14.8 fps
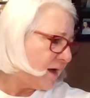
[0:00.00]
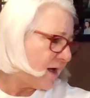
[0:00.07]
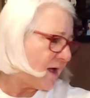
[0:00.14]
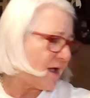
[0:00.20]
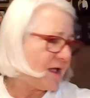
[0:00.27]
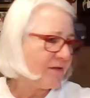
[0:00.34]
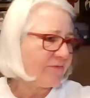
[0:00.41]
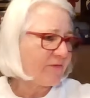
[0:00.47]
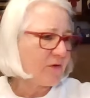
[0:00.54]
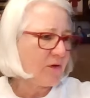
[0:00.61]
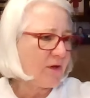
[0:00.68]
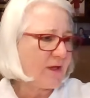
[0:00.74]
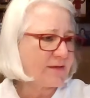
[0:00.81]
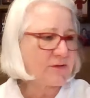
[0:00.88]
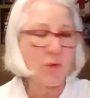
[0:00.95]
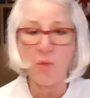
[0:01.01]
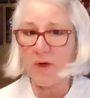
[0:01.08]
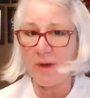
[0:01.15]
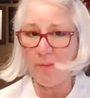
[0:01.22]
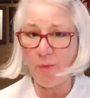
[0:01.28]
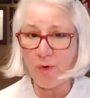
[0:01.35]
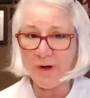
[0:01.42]
I've got
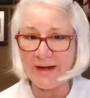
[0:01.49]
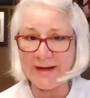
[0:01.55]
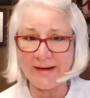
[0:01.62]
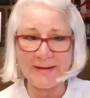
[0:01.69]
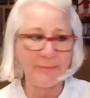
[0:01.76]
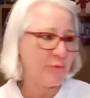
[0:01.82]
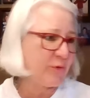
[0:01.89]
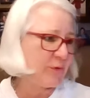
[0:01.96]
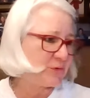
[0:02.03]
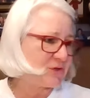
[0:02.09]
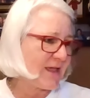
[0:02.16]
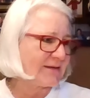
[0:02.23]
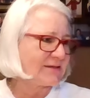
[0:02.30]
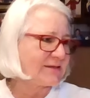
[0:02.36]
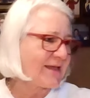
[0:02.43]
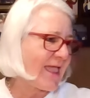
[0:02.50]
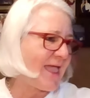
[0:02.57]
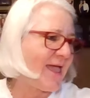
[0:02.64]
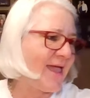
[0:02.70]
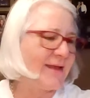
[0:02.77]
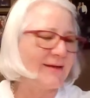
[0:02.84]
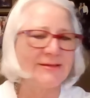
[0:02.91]
one more knitting project,
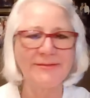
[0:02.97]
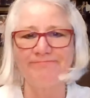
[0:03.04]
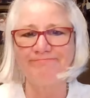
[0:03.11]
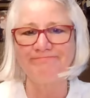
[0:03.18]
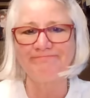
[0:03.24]
and